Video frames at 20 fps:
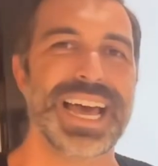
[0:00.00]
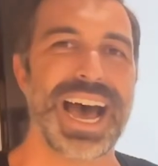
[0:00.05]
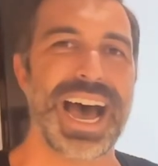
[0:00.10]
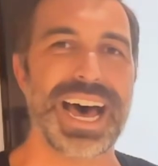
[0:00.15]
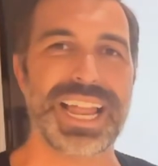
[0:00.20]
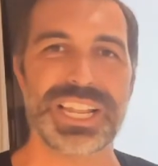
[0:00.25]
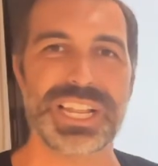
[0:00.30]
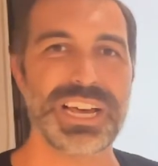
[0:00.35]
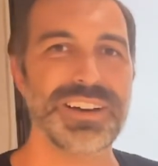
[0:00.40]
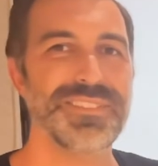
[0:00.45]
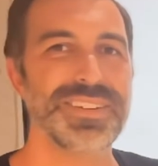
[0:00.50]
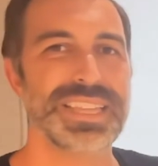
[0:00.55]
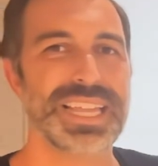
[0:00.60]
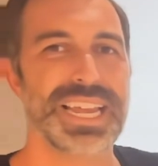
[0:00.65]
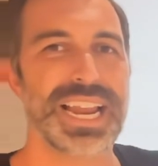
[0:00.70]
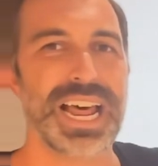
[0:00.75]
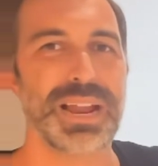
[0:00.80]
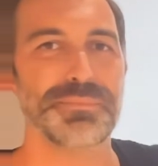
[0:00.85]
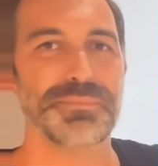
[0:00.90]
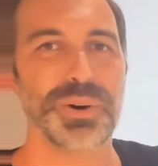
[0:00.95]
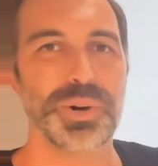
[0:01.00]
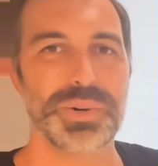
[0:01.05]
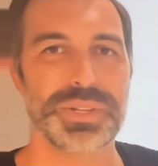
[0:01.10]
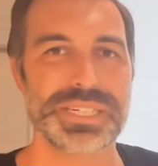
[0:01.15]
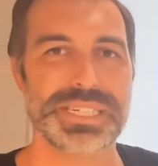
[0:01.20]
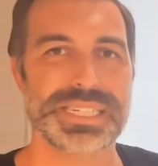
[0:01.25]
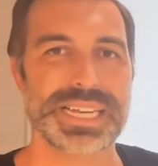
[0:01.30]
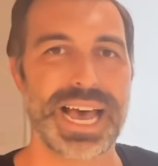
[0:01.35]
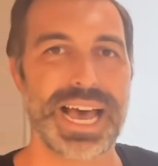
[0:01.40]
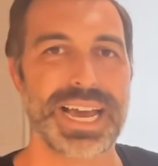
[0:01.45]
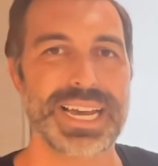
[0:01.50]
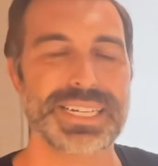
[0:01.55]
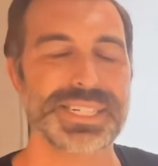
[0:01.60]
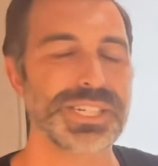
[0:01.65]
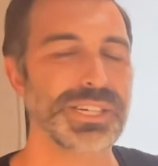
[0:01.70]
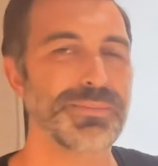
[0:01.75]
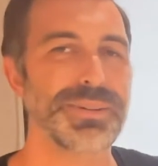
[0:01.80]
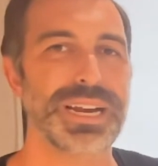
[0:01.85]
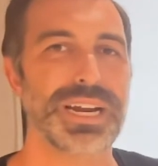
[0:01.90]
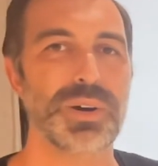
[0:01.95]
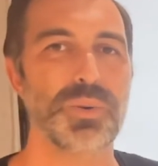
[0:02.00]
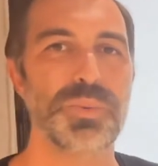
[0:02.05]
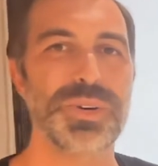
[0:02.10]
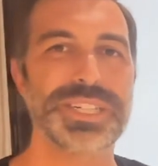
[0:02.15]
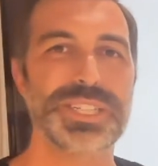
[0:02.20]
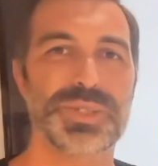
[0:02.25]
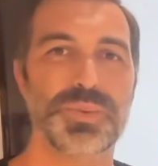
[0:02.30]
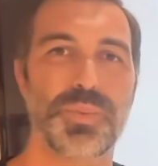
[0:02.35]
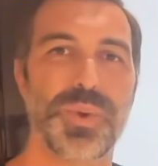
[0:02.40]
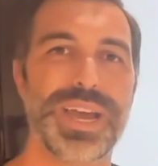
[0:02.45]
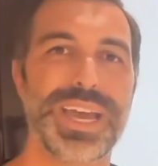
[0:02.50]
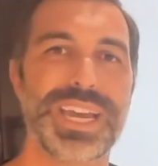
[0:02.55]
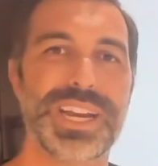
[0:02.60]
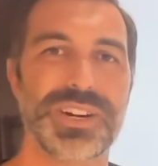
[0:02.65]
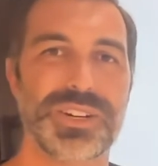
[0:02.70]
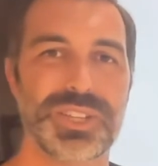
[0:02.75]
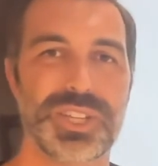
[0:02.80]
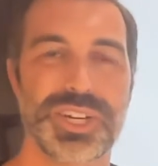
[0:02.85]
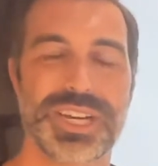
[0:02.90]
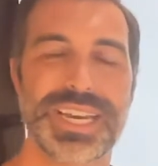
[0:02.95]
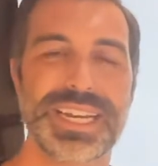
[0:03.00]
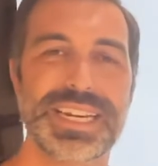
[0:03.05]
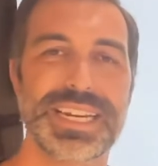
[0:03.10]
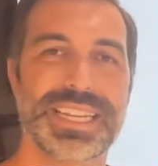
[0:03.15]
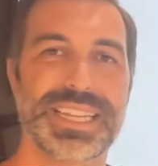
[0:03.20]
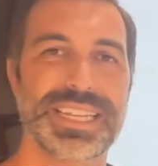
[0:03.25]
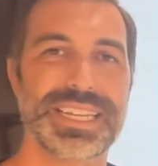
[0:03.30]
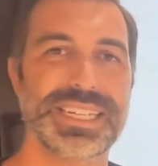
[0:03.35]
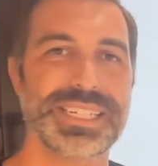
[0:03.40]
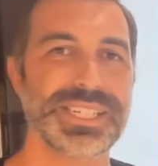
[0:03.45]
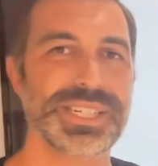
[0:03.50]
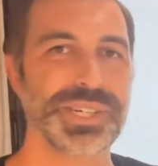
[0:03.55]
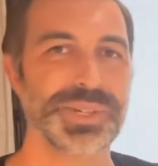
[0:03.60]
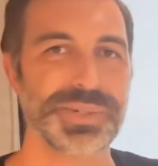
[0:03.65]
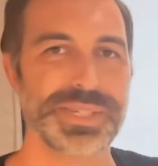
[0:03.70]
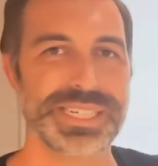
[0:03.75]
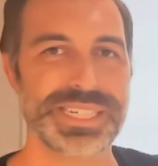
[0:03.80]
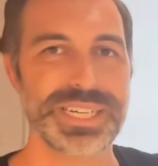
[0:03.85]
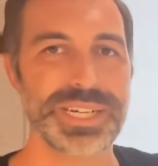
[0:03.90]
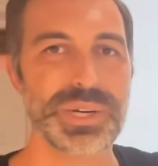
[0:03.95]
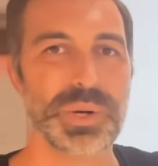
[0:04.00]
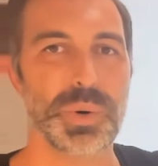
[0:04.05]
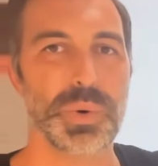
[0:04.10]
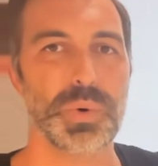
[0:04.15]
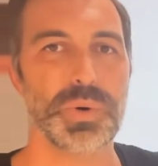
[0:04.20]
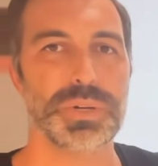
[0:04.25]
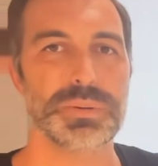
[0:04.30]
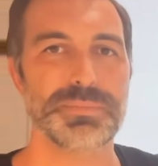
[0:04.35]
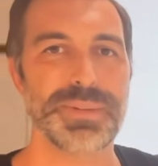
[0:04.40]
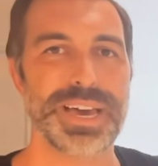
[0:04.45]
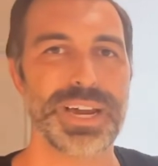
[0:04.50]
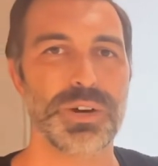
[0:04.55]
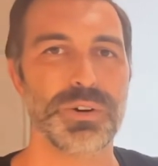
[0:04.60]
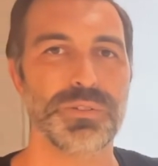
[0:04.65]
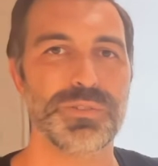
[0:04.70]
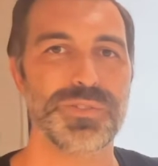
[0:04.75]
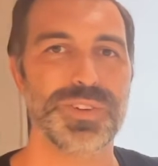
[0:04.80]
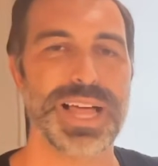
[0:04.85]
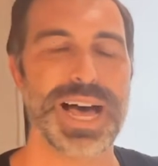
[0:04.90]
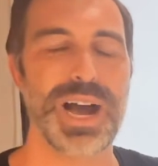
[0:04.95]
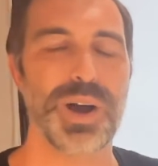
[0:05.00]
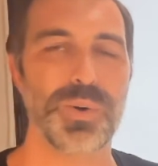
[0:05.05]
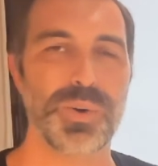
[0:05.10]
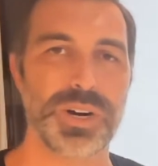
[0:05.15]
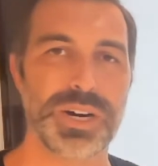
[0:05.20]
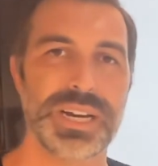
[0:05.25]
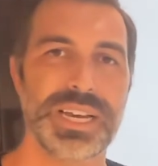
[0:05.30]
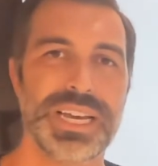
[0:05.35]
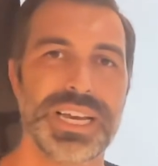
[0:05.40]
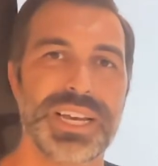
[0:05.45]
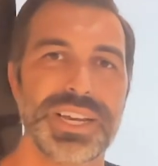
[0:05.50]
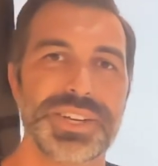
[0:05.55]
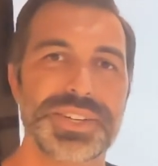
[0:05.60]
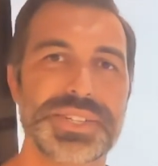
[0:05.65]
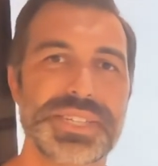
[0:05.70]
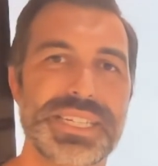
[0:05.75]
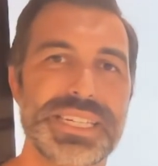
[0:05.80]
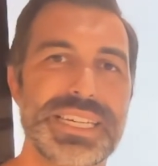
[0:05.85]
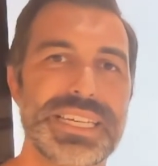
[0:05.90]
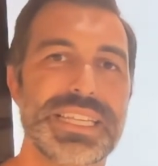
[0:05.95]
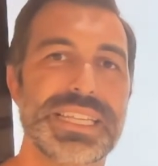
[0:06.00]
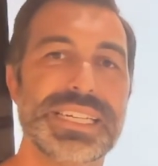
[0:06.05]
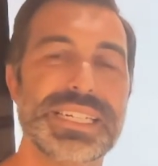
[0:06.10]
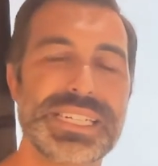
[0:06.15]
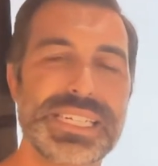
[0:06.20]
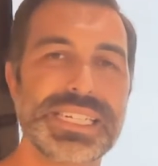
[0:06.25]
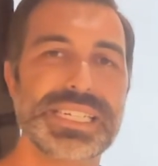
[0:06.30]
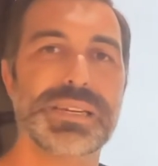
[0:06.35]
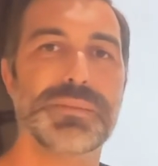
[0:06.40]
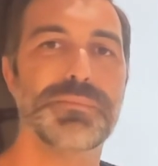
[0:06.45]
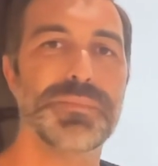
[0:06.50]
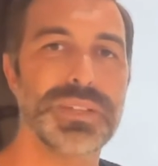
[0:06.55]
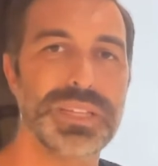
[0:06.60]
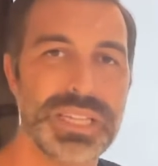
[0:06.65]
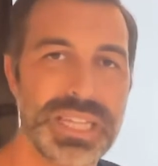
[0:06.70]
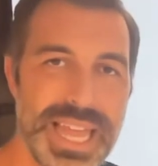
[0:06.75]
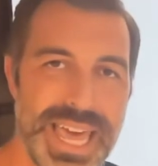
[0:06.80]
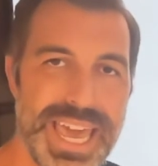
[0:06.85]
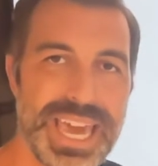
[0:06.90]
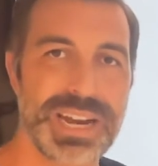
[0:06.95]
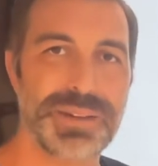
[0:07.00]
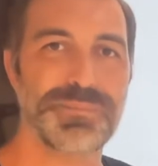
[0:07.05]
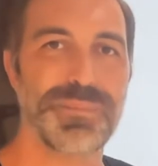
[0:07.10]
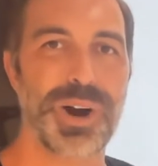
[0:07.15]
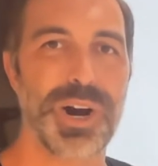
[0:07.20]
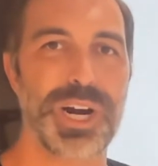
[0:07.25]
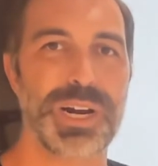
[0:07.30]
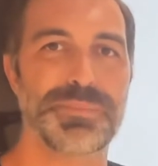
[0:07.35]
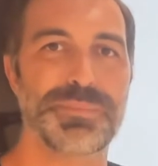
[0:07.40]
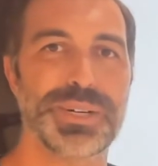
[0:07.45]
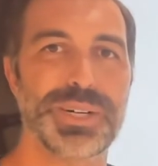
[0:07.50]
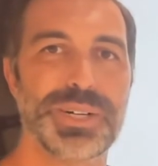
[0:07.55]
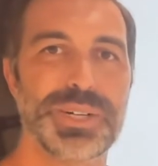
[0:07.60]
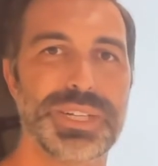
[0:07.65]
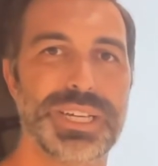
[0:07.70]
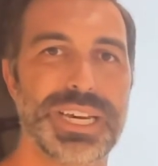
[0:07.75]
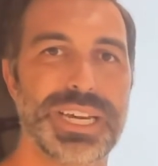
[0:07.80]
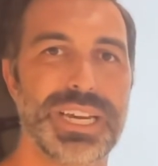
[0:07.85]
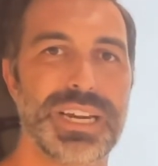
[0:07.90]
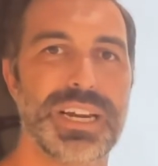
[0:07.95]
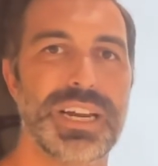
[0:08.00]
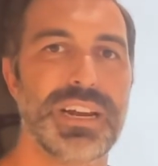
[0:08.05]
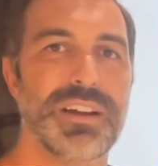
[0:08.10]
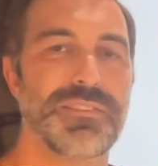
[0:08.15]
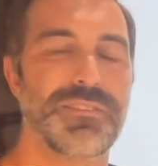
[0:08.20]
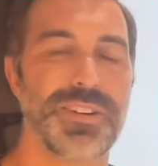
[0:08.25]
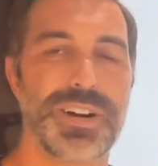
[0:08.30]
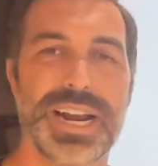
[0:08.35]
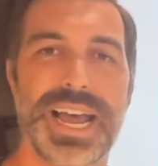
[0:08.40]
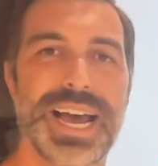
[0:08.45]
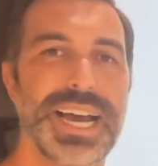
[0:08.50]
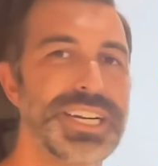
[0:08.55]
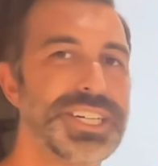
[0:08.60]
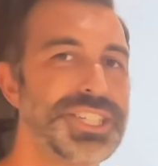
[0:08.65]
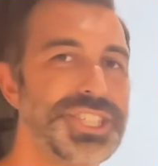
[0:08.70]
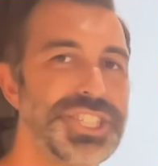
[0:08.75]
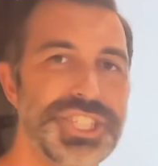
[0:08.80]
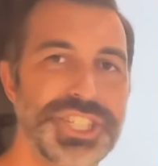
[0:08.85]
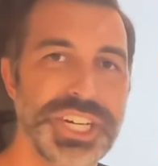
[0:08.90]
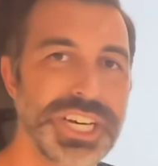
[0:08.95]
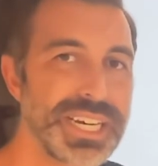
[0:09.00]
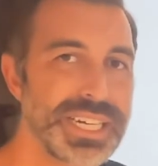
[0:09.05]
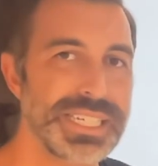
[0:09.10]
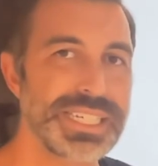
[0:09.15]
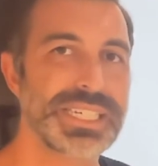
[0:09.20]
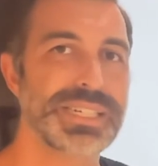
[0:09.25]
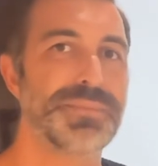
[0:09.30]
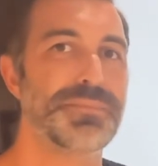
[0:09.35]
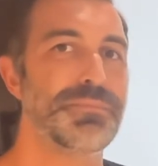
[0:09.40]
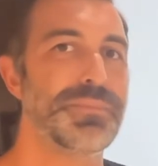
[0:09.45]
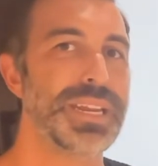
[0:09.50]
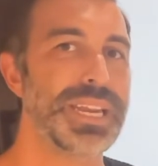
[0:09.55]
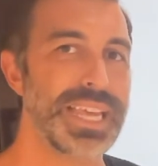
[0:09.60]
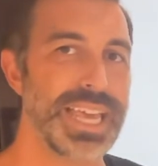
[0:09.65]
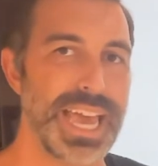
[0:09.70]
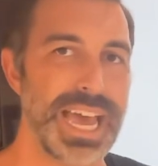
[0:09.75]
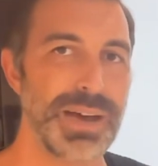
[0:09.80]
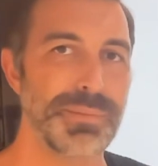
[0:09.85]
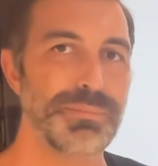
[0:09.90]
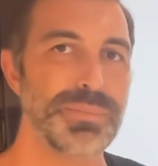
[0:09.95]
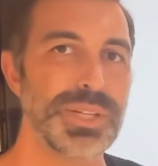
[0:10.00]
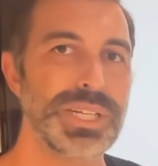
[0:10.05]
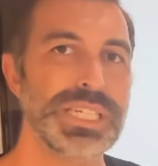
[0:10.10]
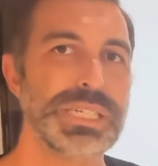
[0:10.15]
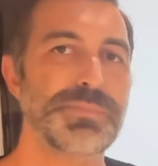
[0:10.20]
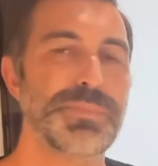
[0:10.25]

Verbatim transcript: I love it that on both sides, no matter which way you're looking at this, you see Gold Medal Flour. You see, this is a landmark building for not just Minneapolis,